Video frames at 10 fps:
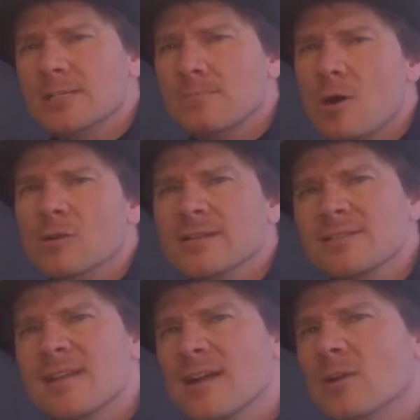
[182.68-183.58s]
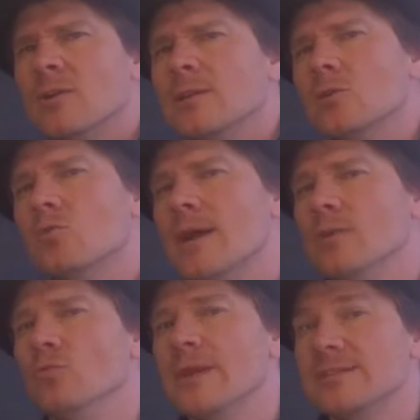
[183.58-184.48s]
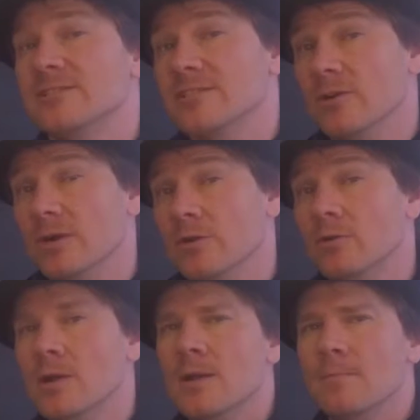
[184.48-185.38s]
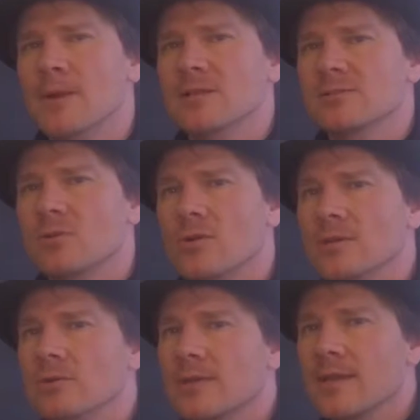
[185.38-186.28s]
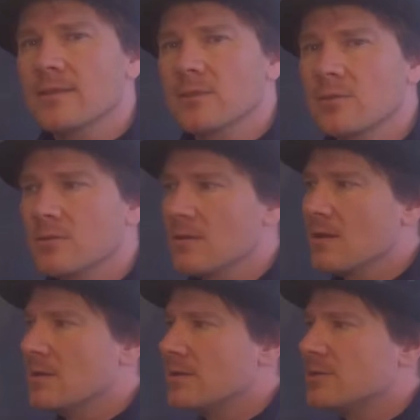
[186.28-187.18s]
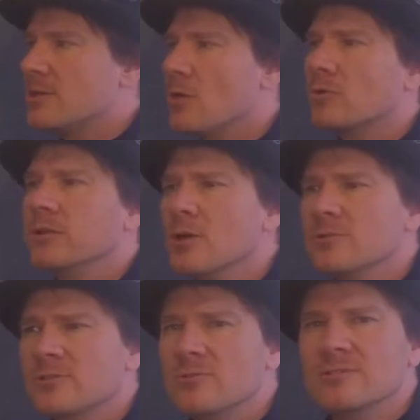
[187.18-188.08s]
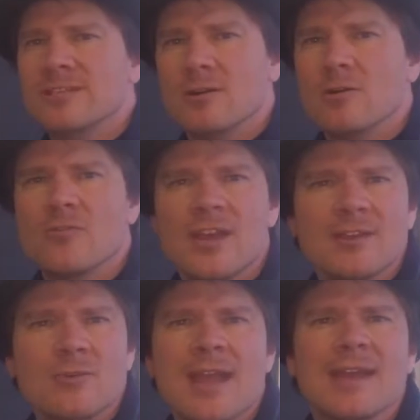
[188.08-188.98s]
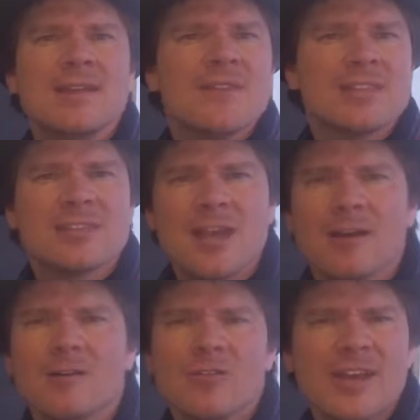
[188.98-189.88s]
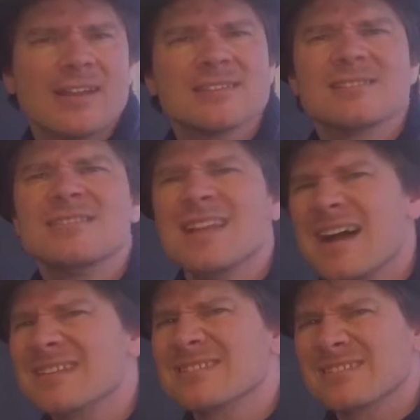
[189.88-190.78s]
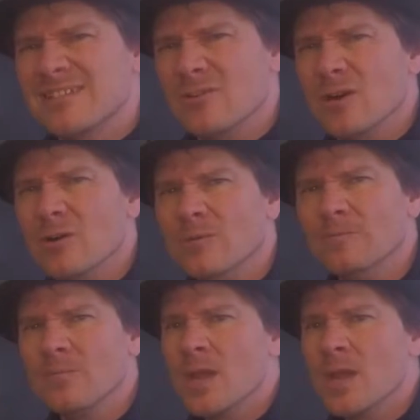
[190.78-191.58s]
small. It's not going to quite reach 0, but it's going to get so close to 0 that you can't even tell that it's not 0.